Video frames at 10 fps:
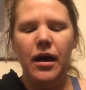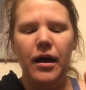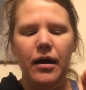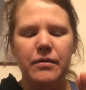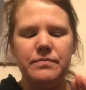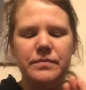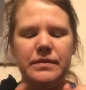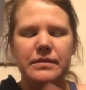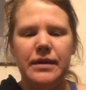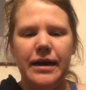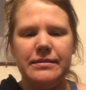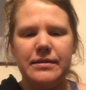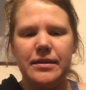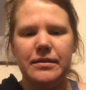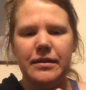
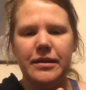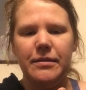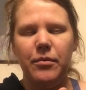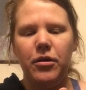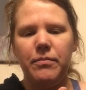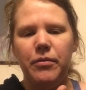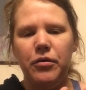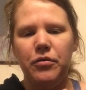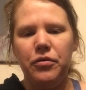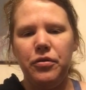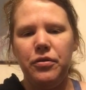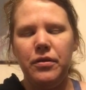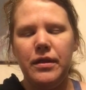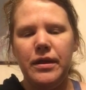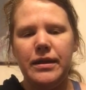Tessa and him are both
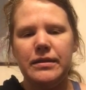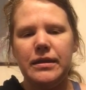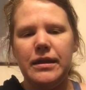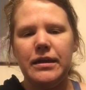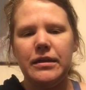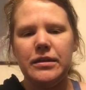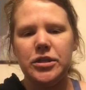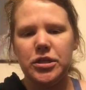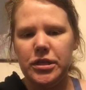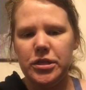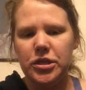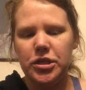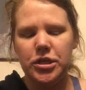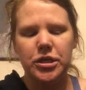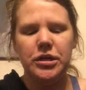in the English
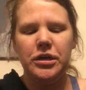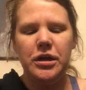literature,